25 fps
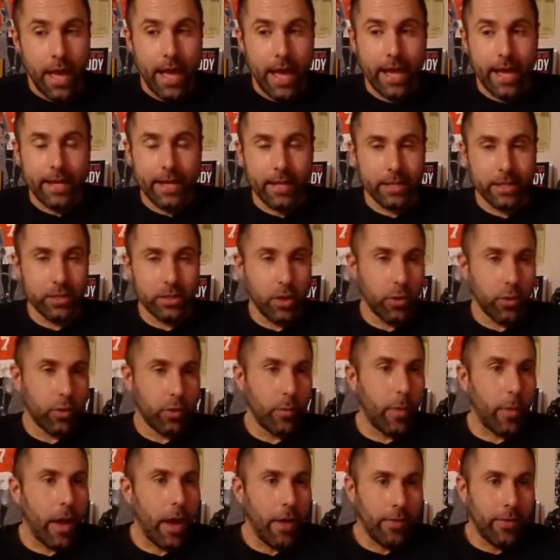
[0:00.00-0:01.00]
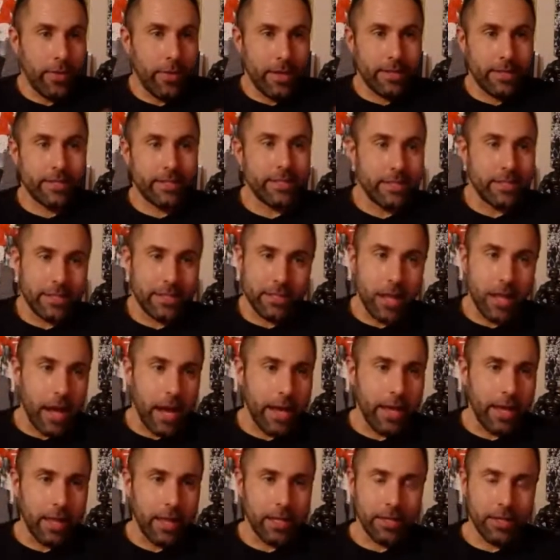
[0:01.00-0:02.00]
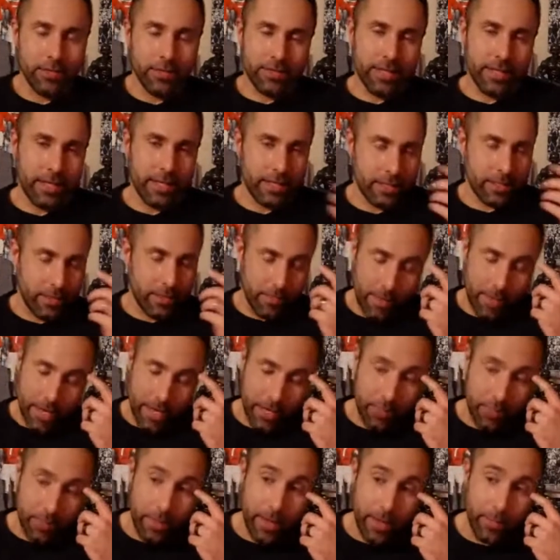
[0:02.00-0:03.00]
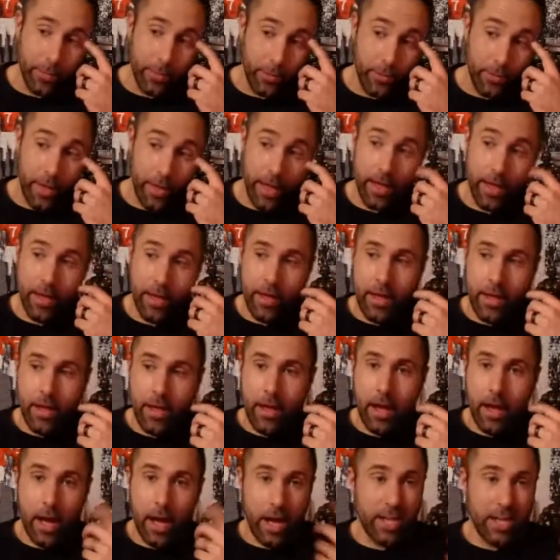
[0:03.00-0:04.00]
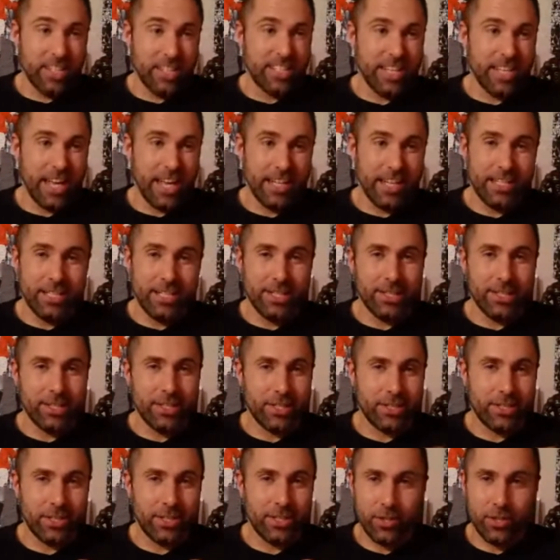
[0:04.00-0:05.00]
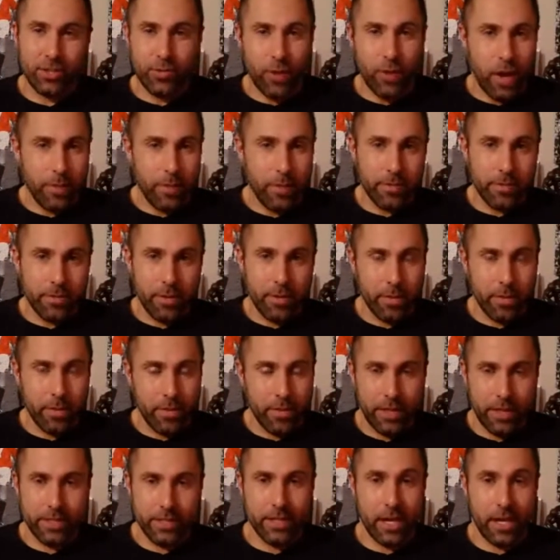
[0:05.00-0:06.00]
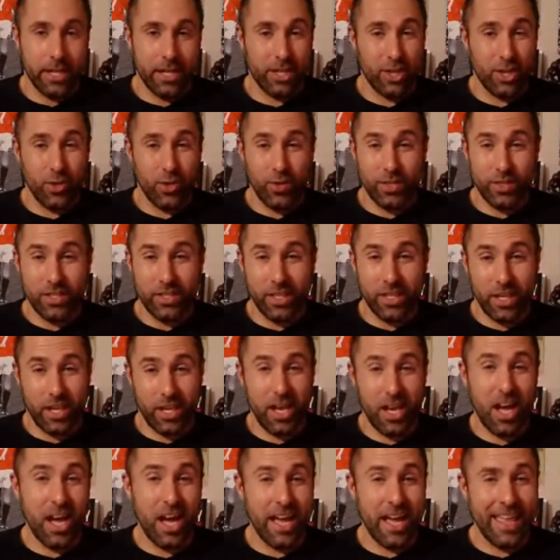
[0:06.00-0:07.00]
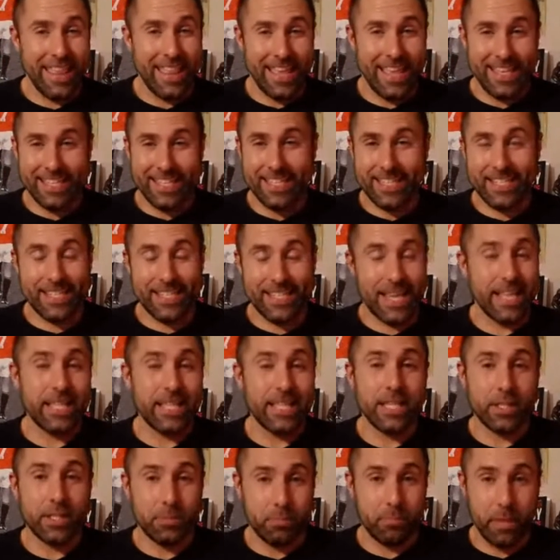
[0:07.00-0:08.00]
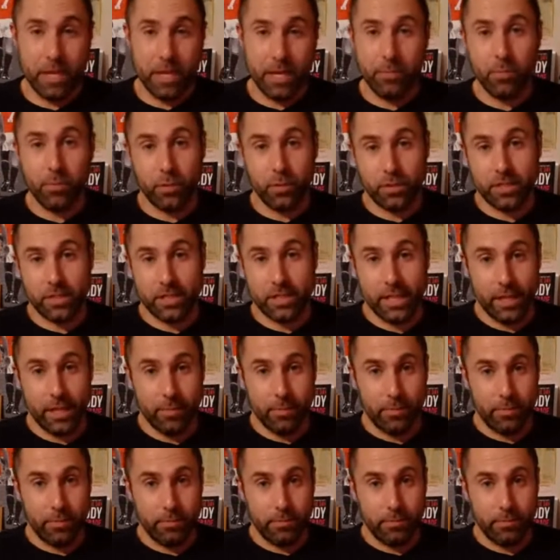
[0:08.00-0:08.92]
And I joke about this in the title, and I've said it to many people that I should actually just describe some of the things that I do as the guy that sends people to sleep.